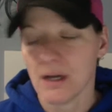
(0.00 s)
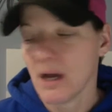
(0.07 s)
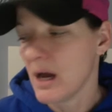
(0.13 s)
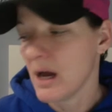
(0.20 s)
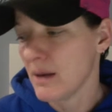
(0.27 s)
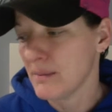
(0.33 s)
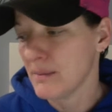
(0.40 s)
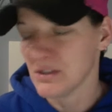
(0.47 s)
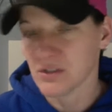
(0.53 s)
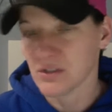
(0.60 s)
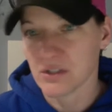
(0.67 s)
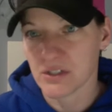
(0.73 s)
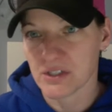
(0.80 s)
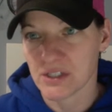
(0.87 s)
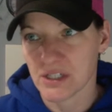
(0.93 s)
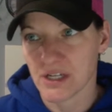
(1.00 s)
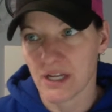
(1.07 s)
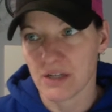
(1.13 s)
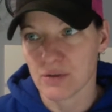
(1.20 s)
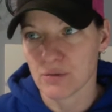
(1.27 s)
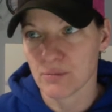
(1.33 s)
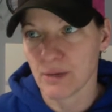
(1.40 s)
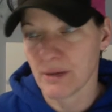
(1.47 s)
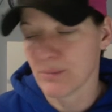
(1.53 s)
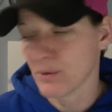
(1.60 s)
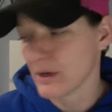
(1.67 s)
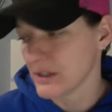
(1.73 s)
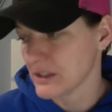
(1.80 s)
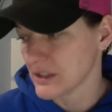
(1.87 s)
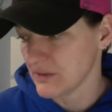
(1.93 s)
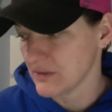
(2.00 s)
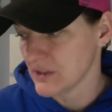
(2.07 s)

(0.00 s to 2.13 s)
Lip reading: It's just a natural byproduct of